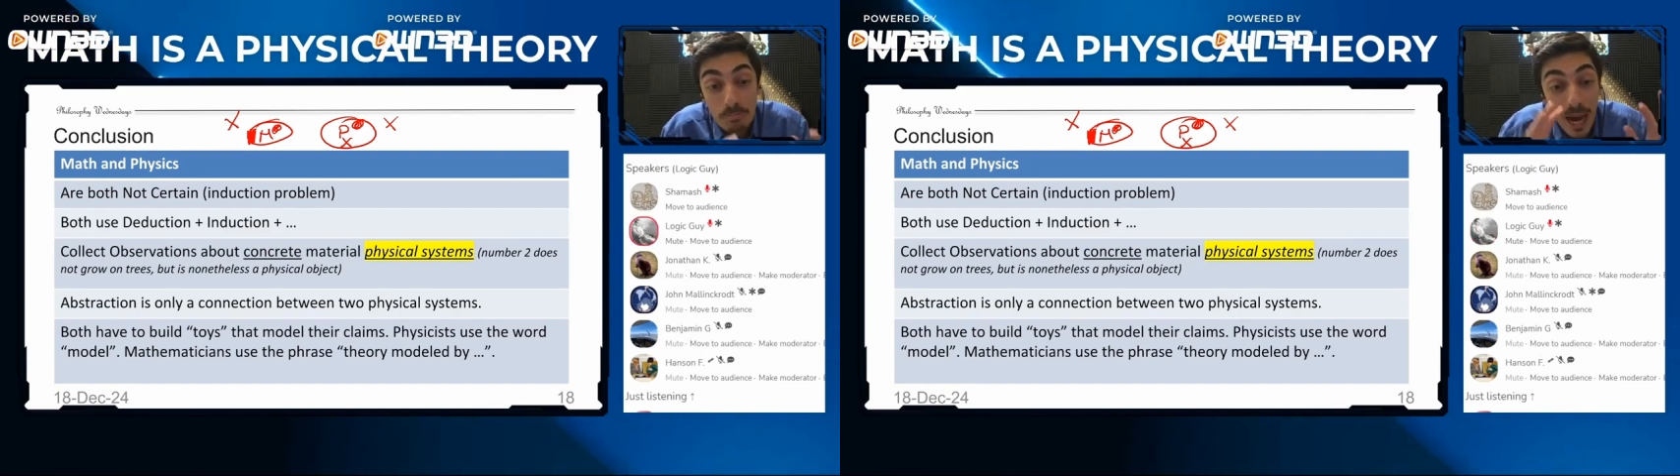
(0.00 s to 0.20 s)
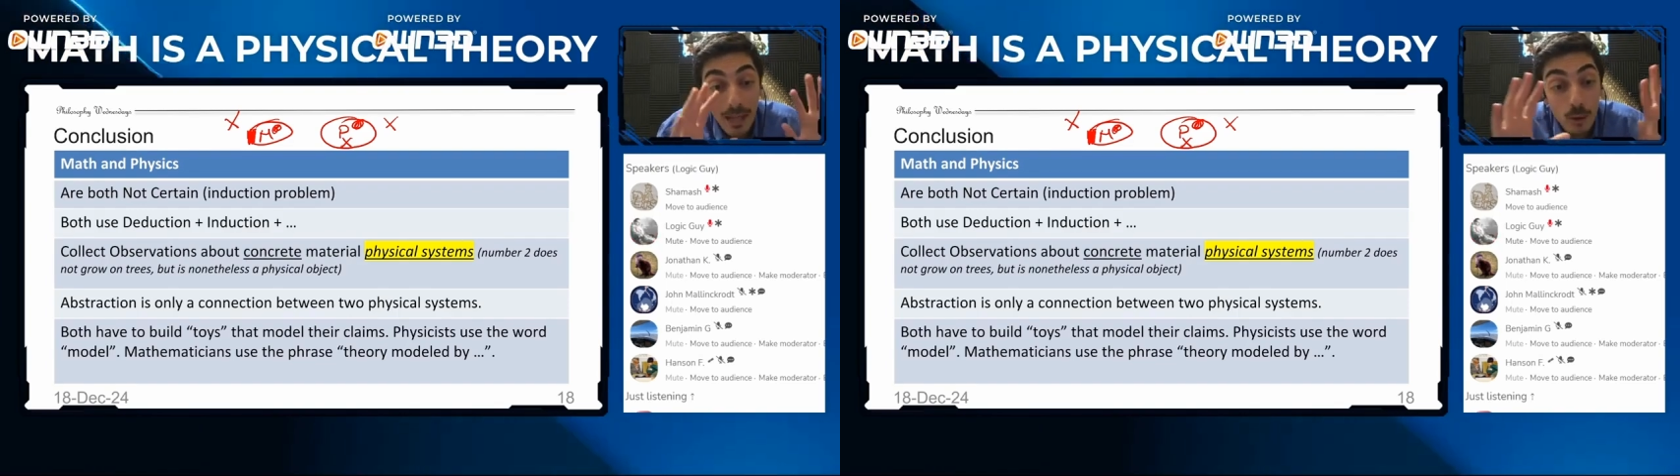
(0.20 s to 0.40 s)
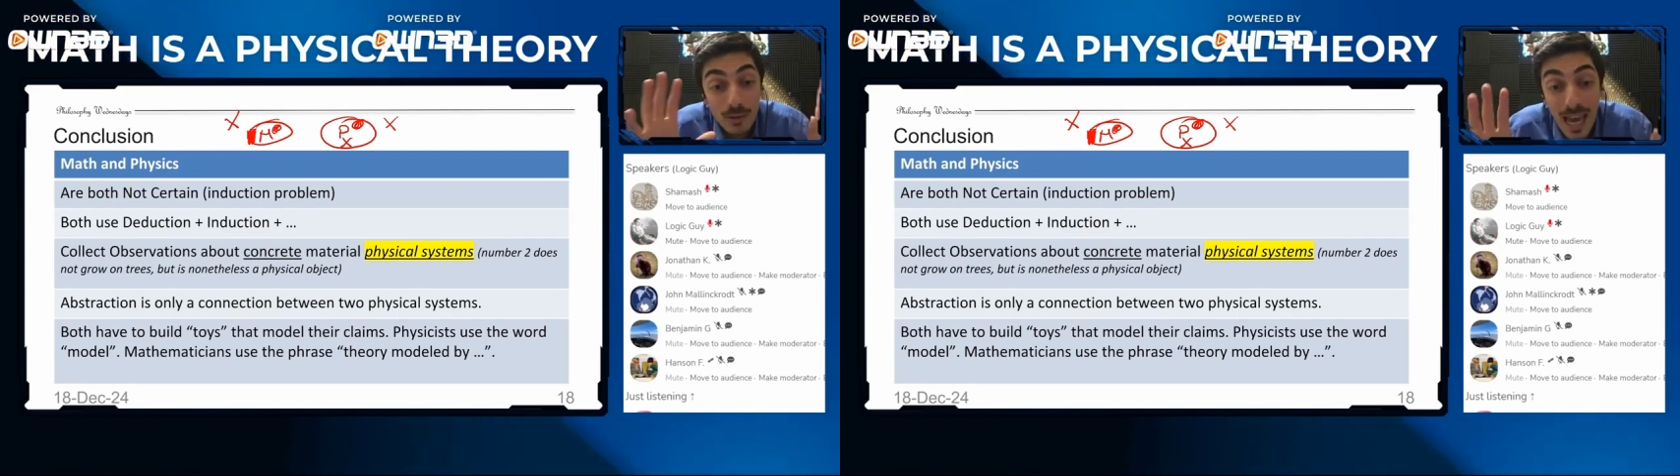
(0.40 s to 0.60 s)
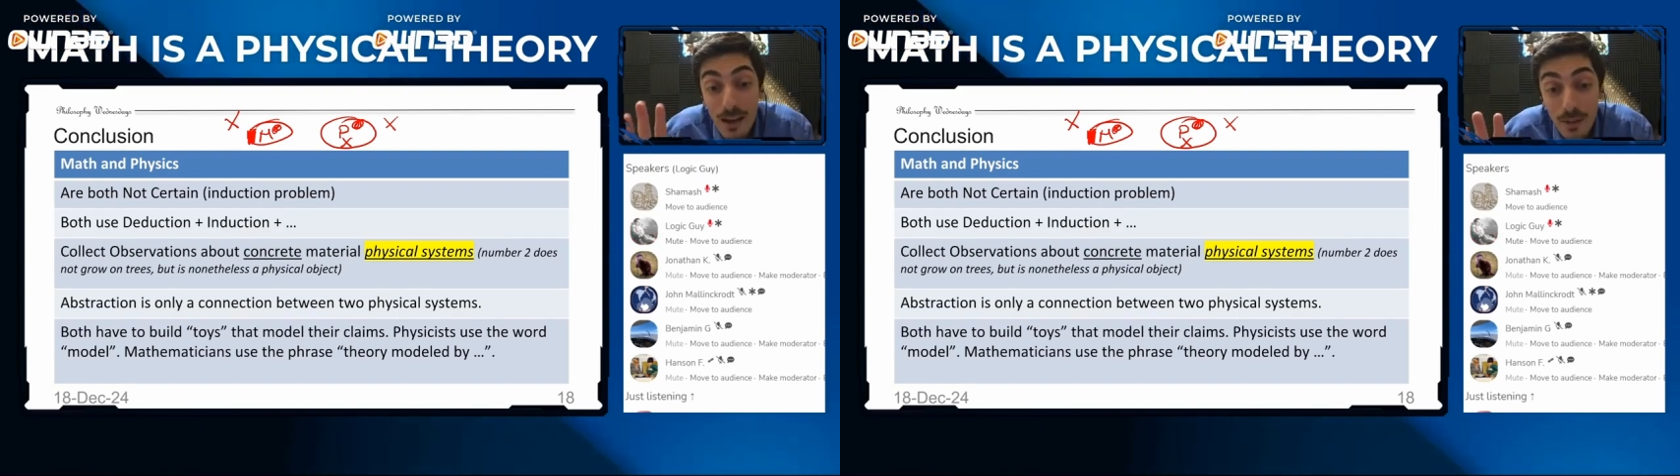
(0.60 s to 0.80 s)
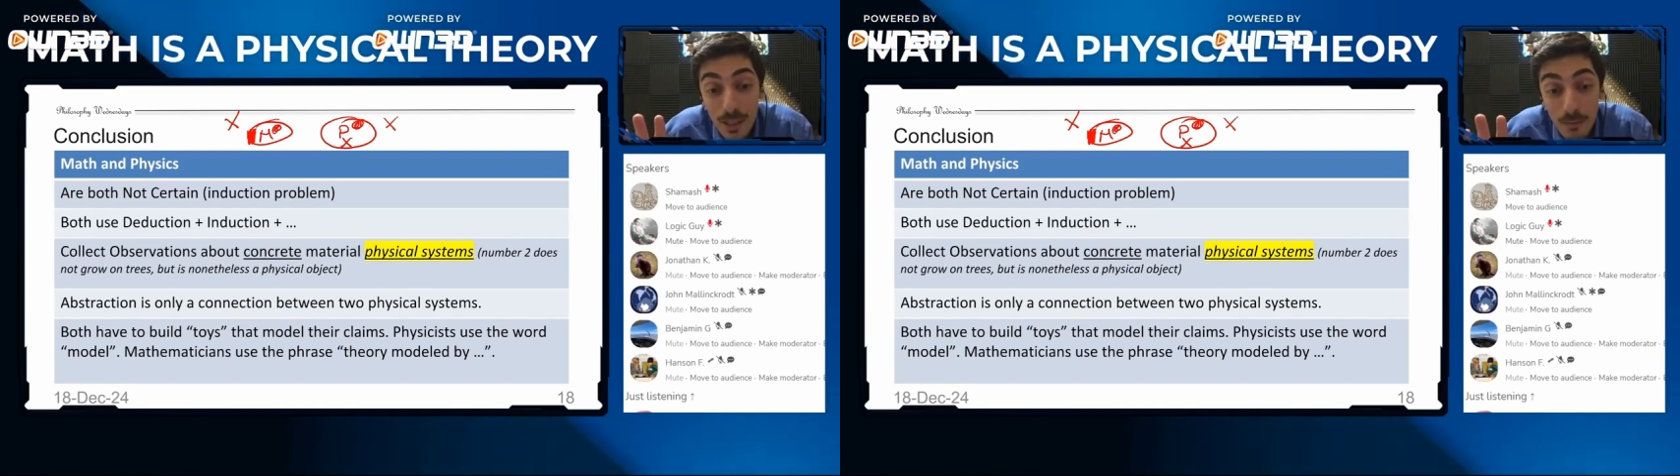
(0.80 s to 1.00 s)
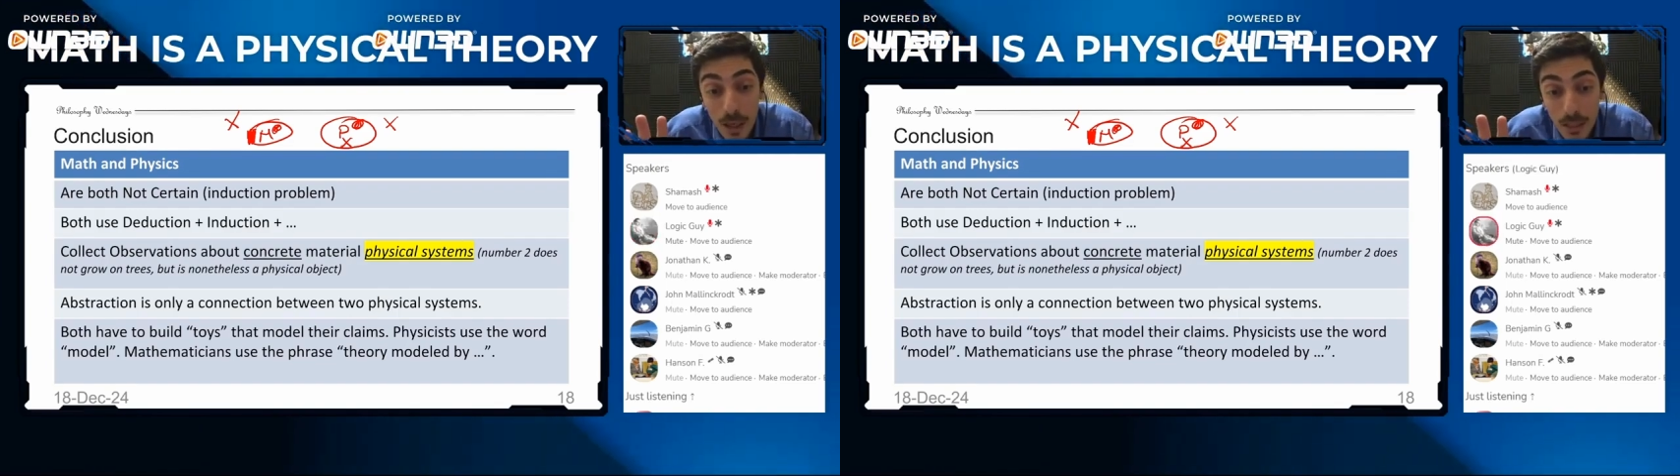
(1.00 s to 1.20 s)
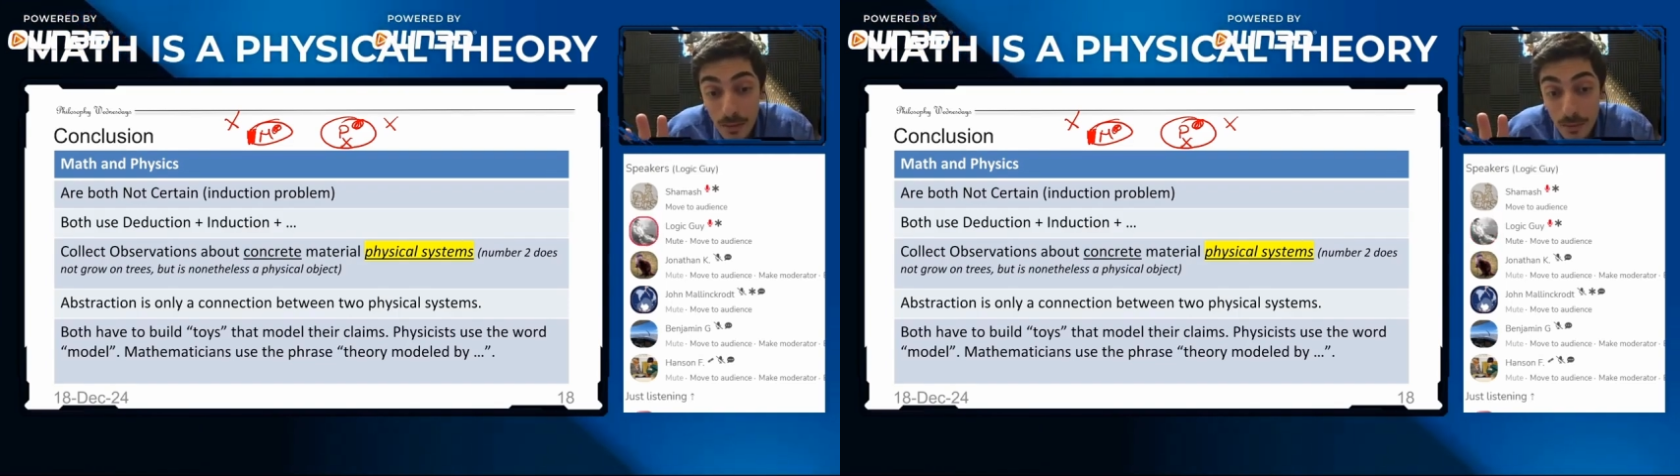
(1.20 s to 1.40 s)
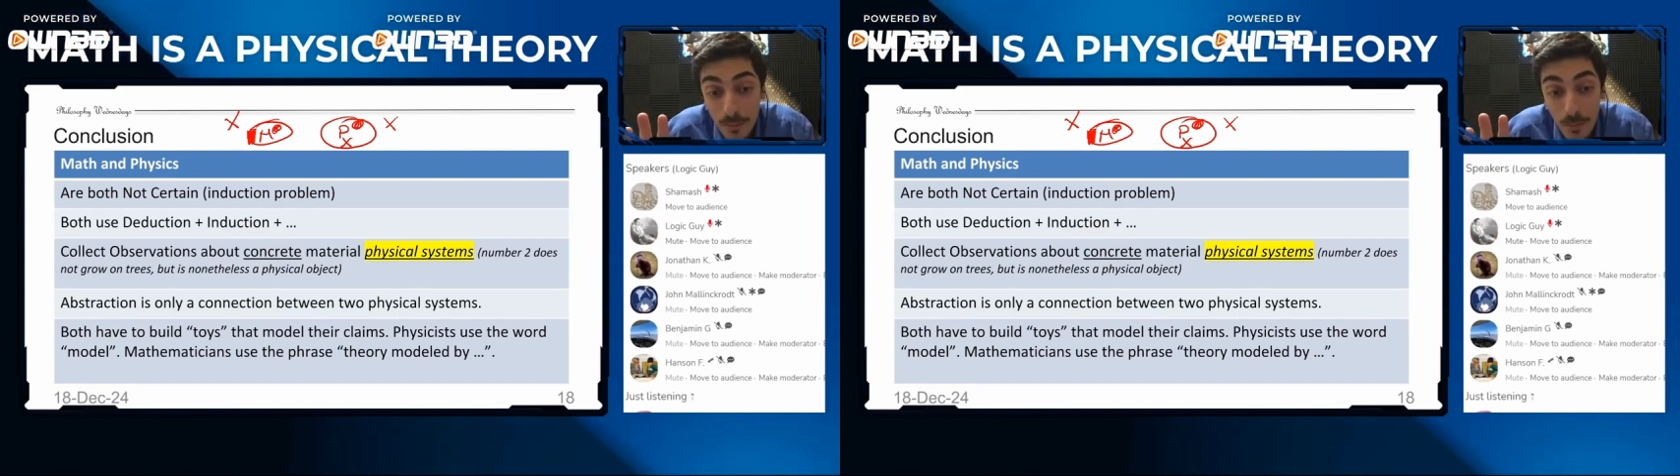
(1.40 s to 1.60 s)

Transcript: I don't have it in mind.